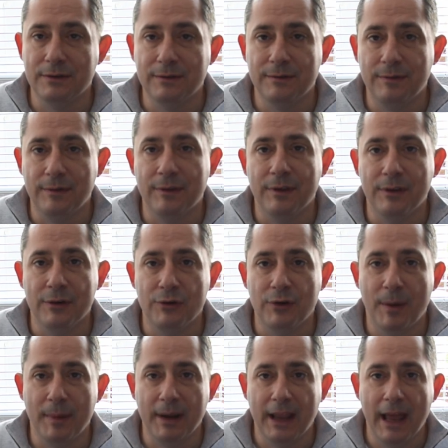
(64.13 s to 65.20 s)
of the
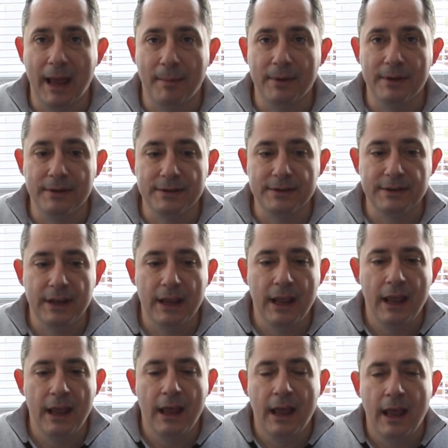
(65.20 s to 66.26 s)
drumming happens.
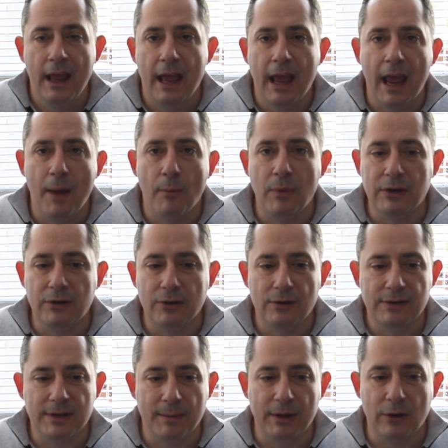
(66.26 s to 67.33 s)
And we do
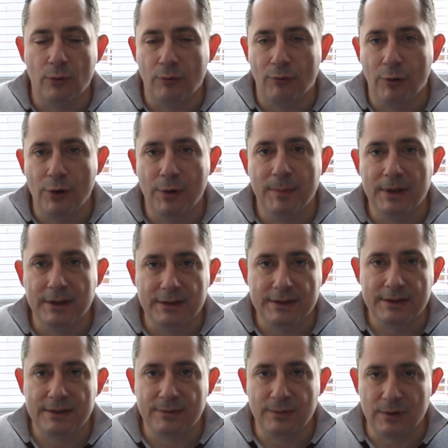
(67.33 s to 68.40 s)
something called
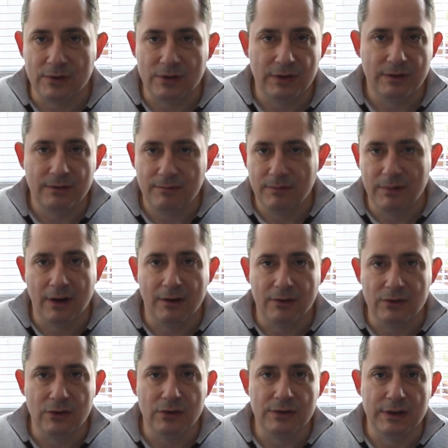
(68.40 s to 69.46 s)
rudiments, which
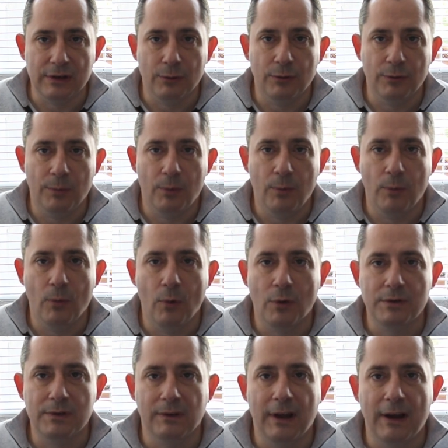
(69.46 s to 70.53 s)
is used in all
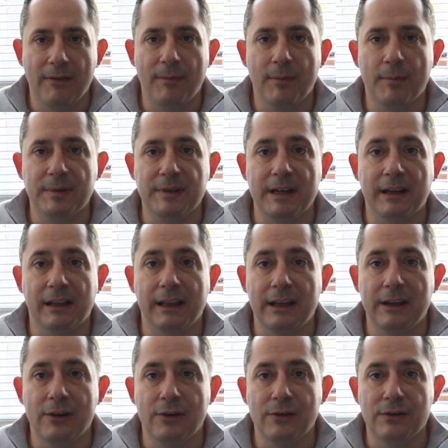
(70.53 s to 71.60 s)
walks of life, but particularly
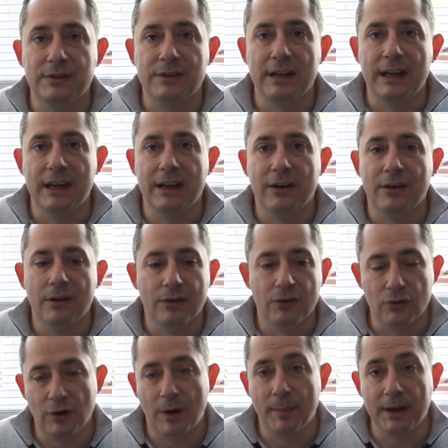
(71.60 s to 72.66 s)
used in
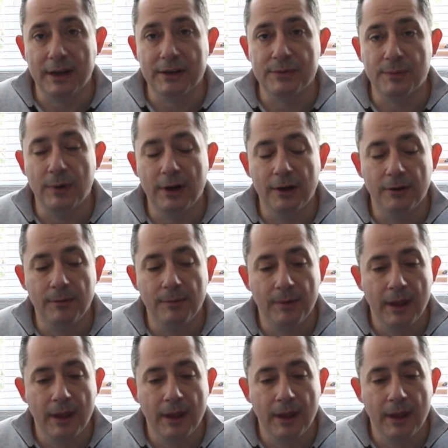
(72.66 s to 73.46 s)
drumming as well.